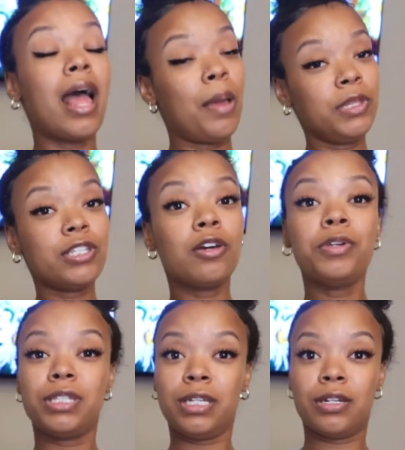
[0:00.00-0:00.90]
I'm the
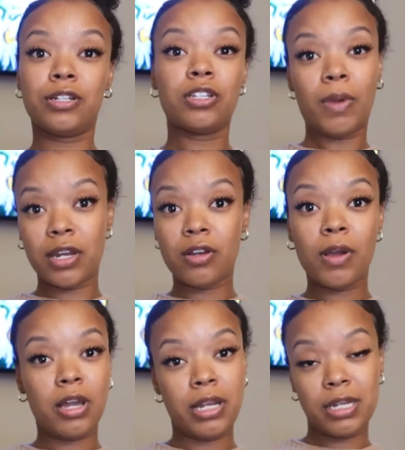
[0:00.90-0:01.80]
slowest eater, so I know
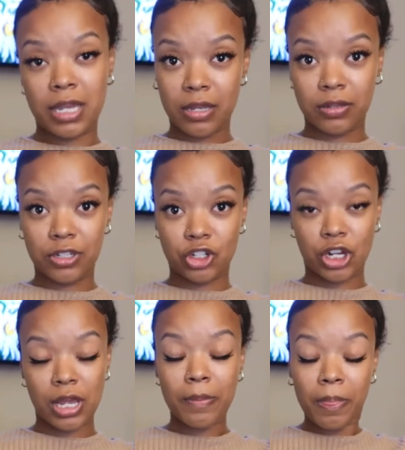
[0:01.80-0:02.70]
I gotta inhale this
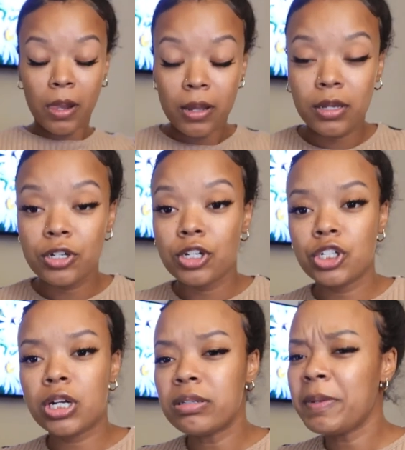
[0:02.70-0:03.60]
shit.
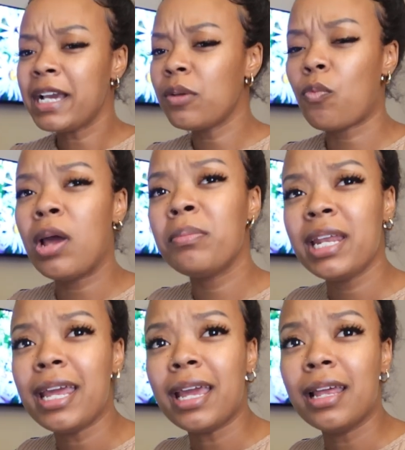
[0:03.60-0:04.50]
She comes back in 1
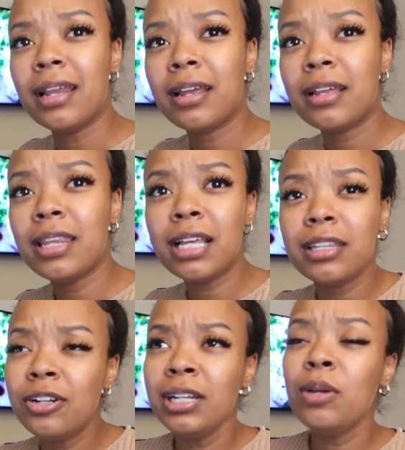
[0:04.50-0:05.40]
minute. Like,
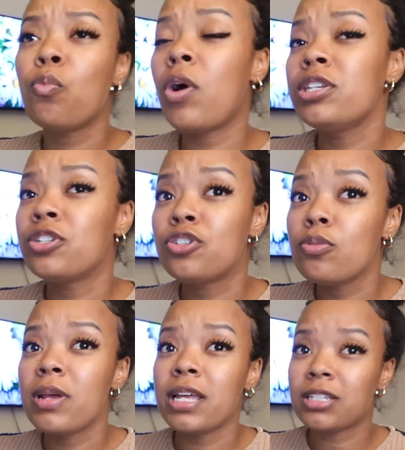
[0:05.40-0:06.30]
literally 1 to
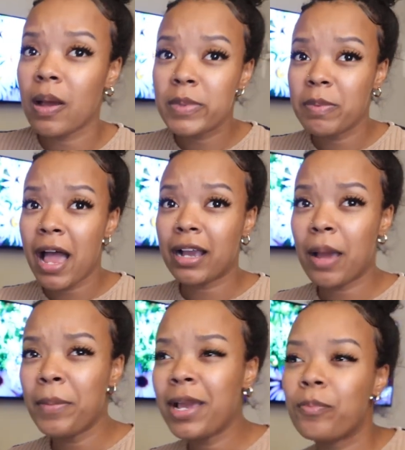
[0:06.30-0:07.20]
2 minutes, comes back.
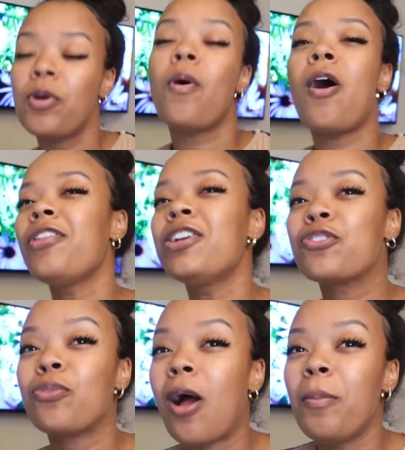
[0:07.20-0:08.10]
I'm like, bro, all
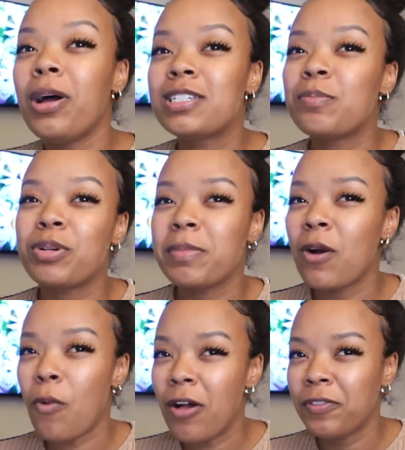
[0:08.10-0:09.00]
that drama to bring me
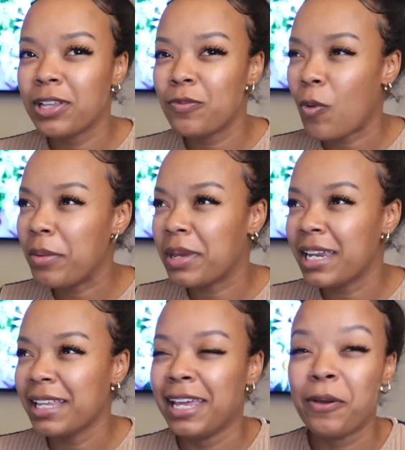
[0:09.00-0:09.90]
a waffle in 1
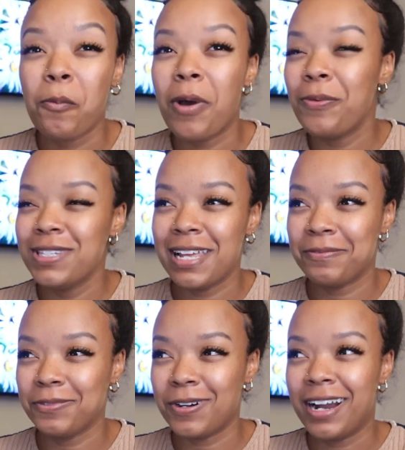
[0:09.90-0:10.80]
minute? Like, what was
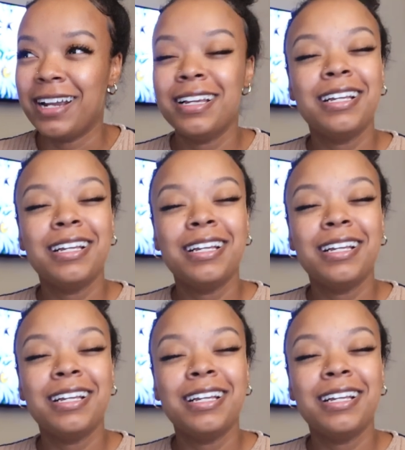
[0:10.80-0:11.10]
that for?